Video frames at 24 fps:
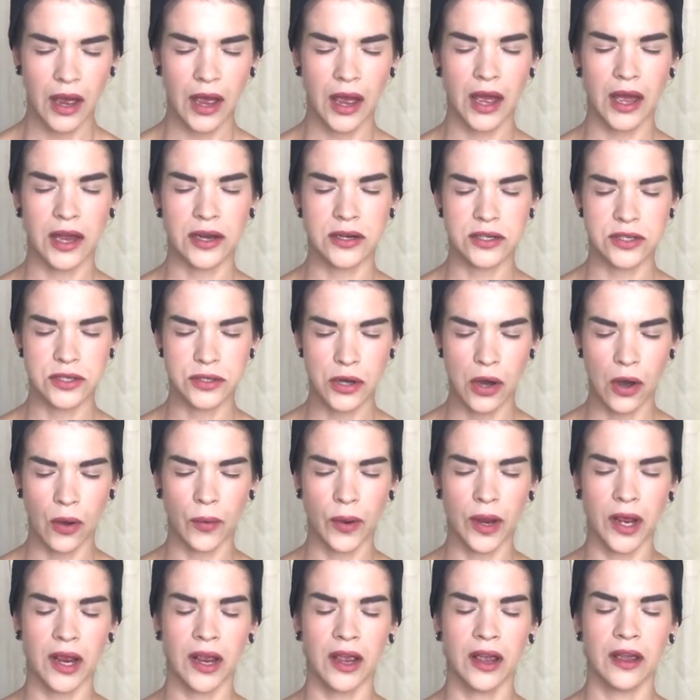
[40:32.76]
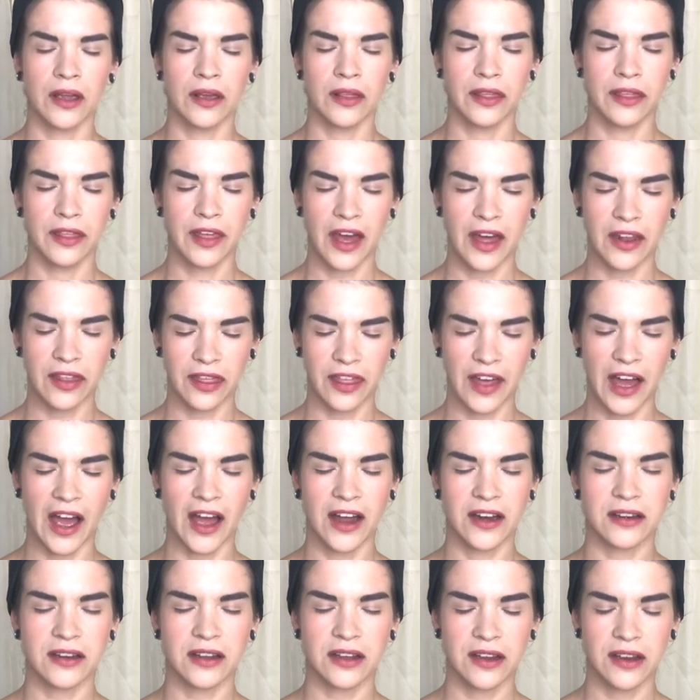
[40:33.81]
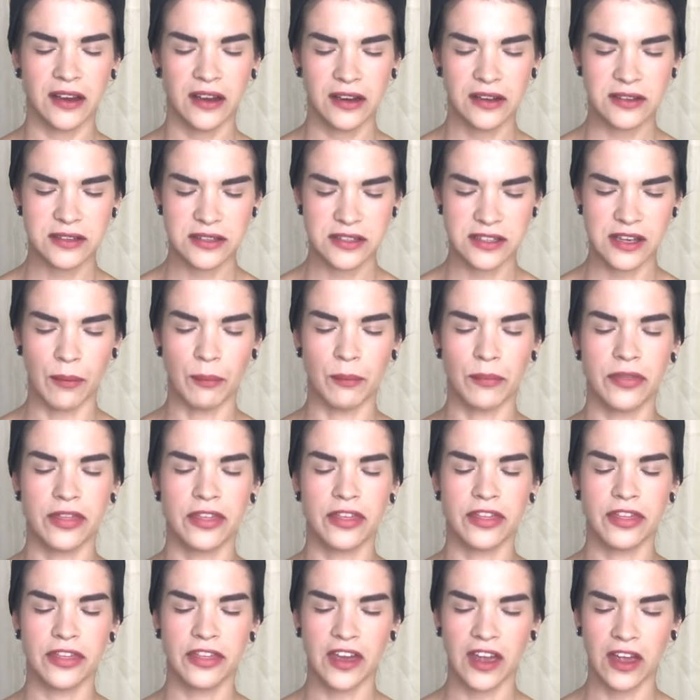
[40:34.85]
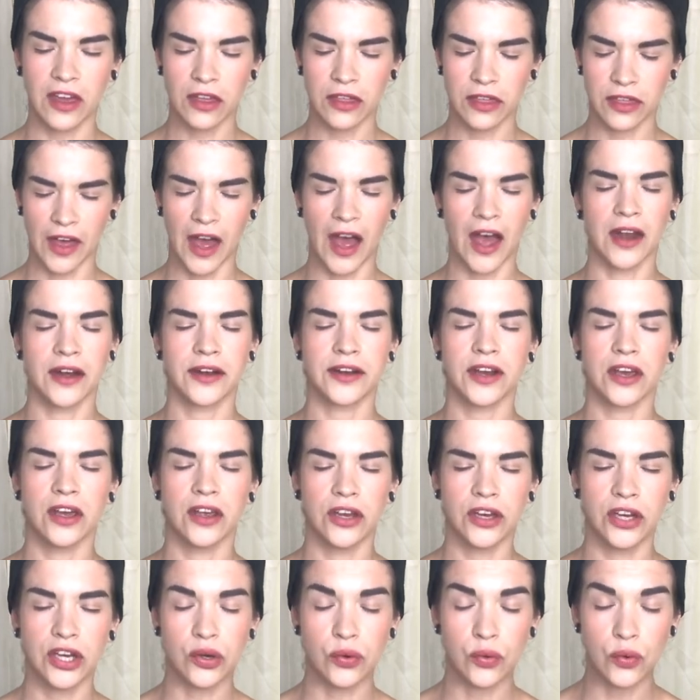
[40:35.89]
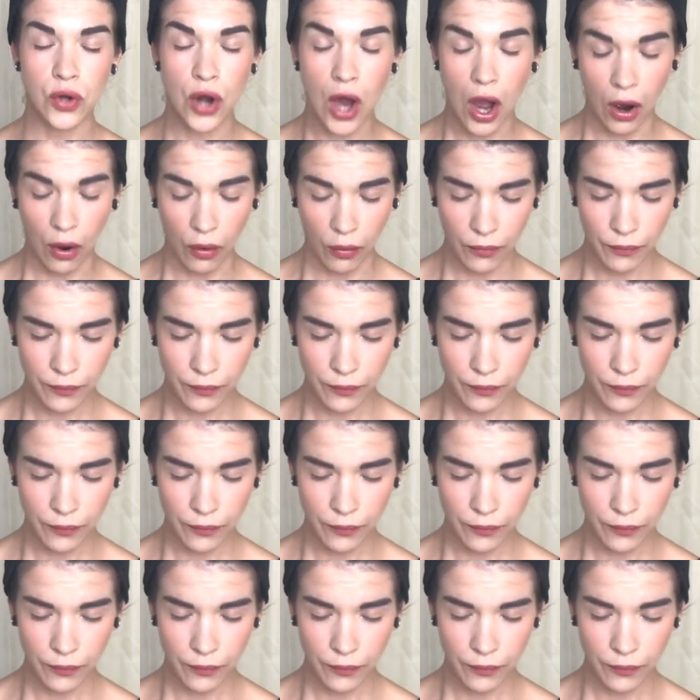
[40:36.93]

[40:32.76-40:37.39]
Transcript: And knowing that that is something that you know.